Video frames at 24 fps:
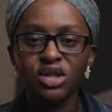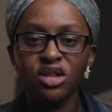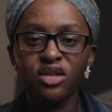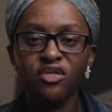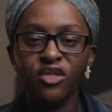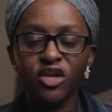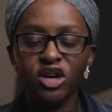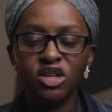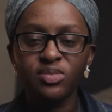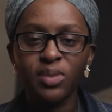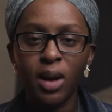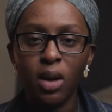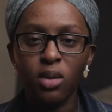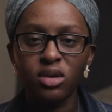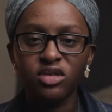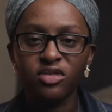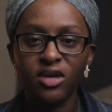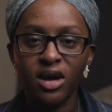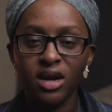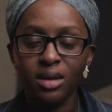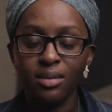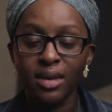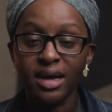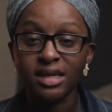So the first part was
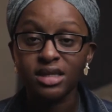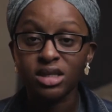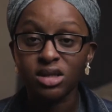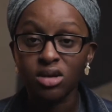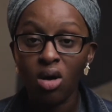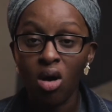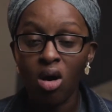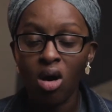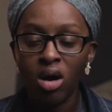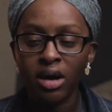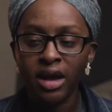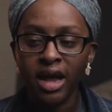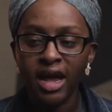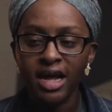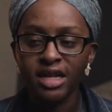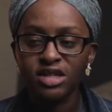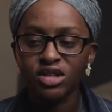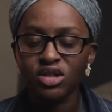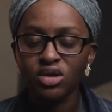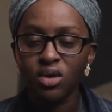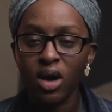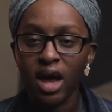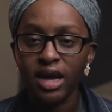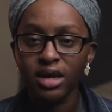finding my song, and
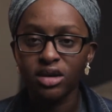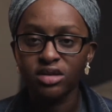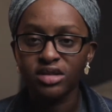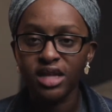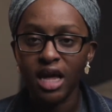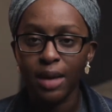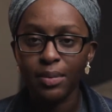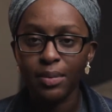so I used